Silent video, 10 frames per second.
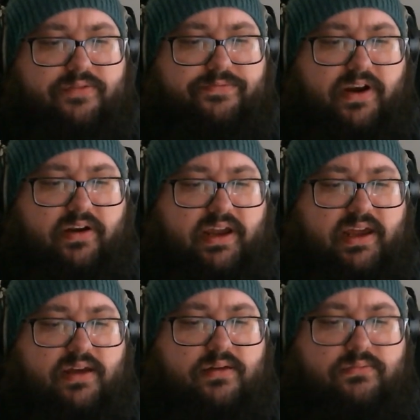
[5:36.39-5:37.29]

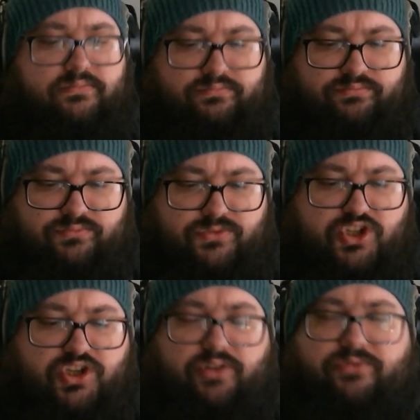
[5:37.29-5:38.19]
very
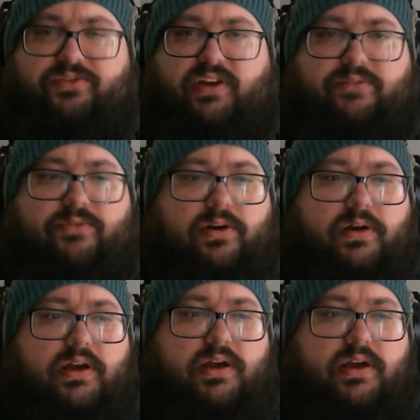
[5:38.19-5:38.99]
chill flavor.